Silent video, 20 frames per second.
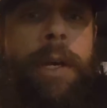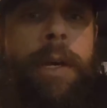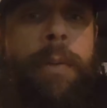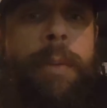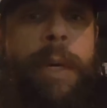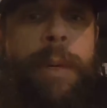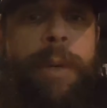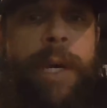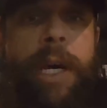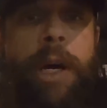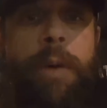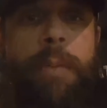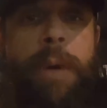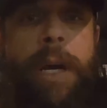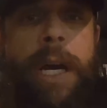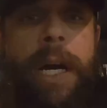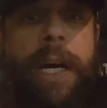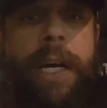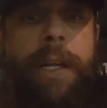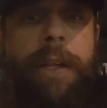Maybe help
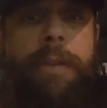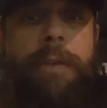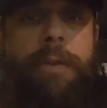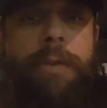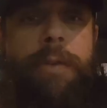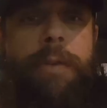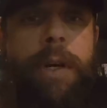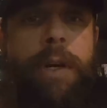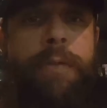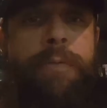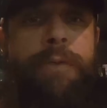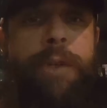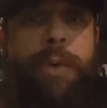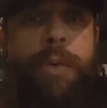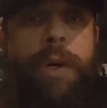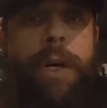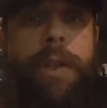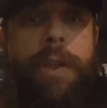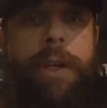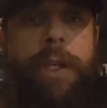guide a few
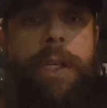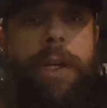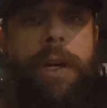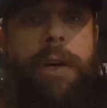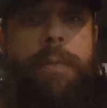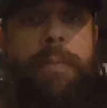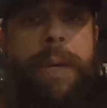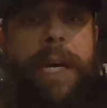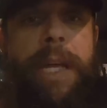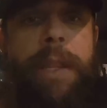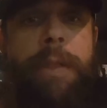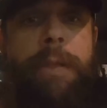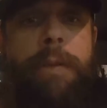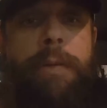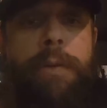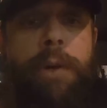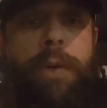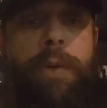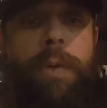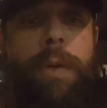other young men
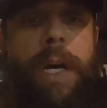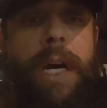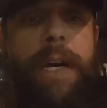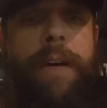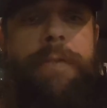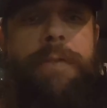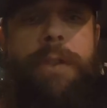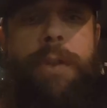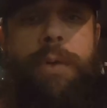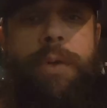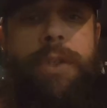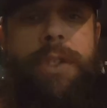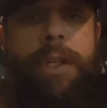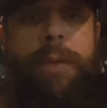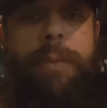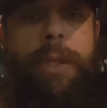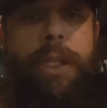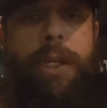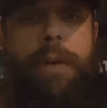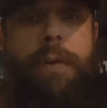through life, through
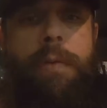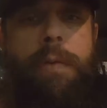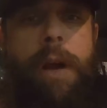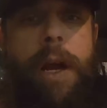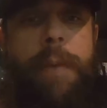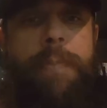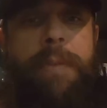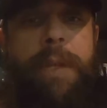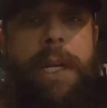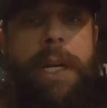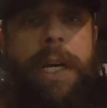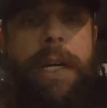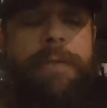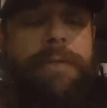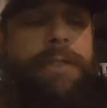some of the crap that I've